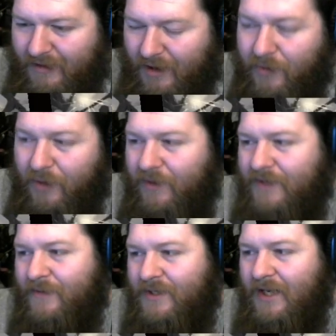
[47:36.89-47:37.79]
Only once
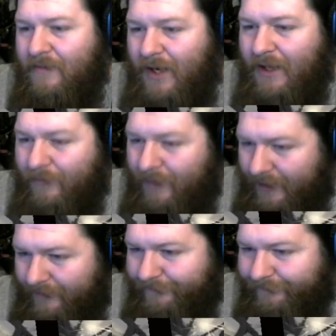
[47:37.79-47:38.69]
per scene, by the
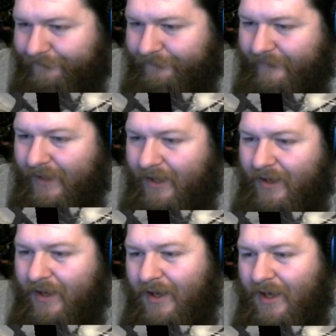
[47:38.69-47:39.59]
way.
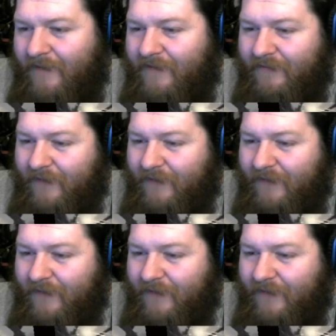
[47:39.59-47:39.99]
Inflict